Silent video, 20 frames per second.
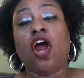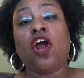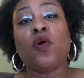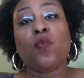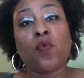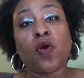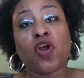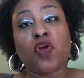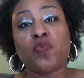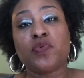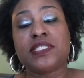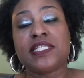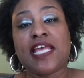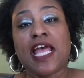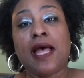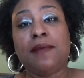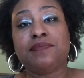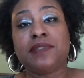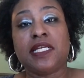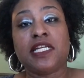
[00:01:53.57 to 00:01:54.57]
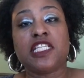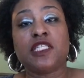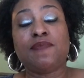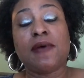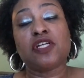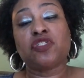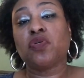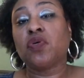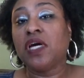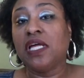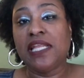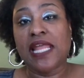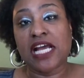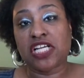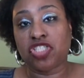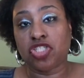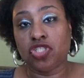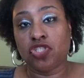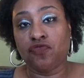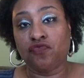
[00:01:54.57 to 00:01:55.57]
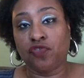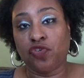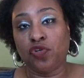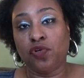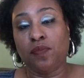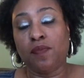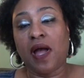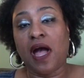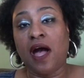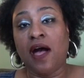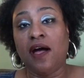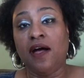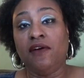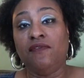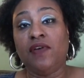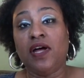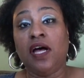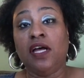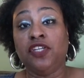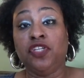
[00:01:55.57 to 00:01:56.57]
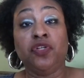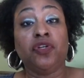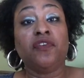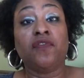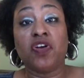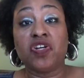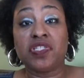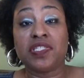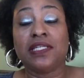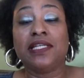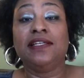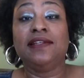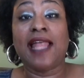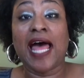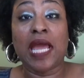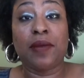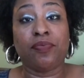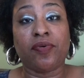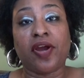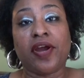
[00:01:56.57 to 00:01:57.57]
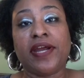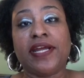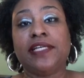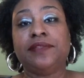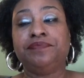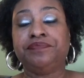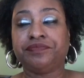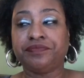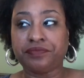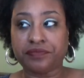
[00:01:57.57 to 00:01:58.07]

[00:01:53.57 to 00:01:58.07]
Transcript: artwork was kept in a special collections room of a university library.